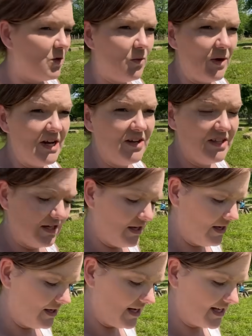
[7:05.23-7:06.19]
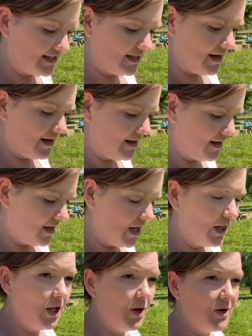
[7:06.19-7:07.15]
waiting on the next
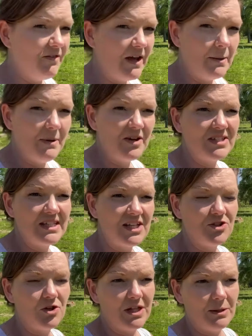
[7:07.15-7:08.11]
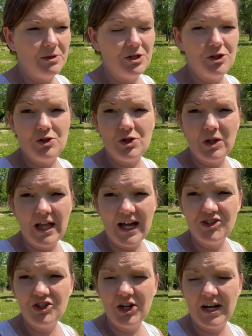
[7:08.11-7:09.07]
load of hay bales and that's all that I'm going to do. So
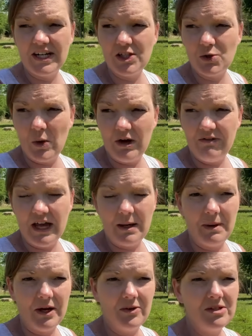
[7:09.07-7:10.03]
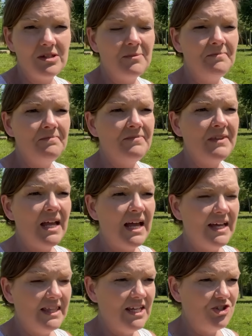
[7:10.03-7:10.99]
last year I did 12 hay bales
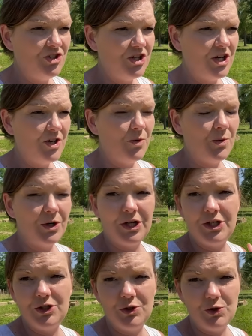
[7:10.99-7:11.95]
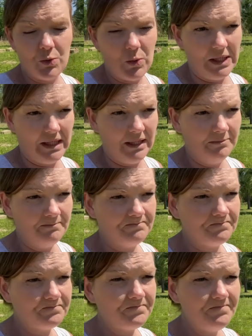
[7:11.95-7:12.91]
and this year we're going to do 20.
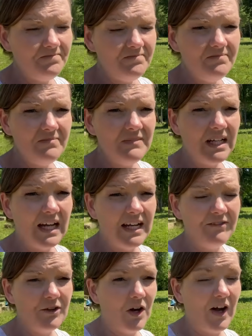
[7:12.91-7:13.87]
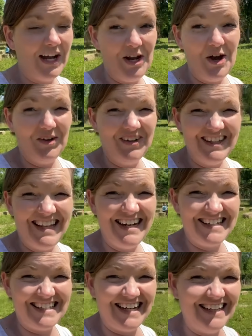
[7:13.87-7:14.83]
And if y'all, I know, isn't that
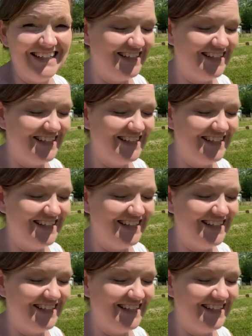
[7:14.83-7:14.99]
exciting?